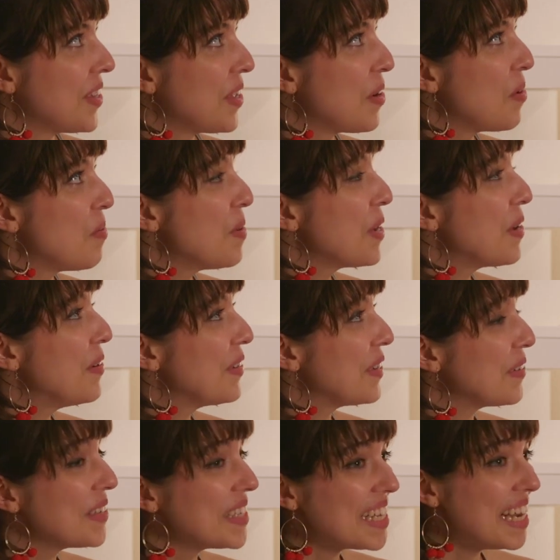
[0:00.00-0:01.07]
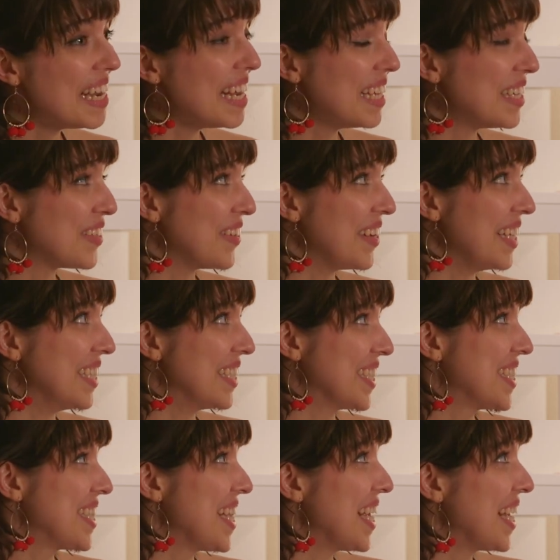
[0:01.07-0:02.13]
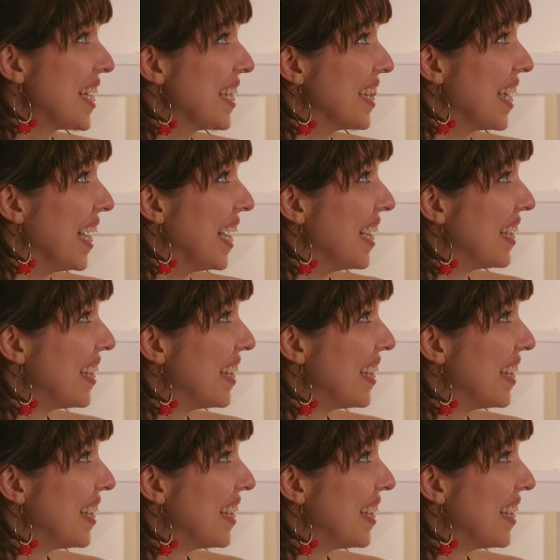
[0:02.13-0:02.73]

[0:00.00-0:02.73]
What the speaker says: Oh my God, I was literally just thinking that.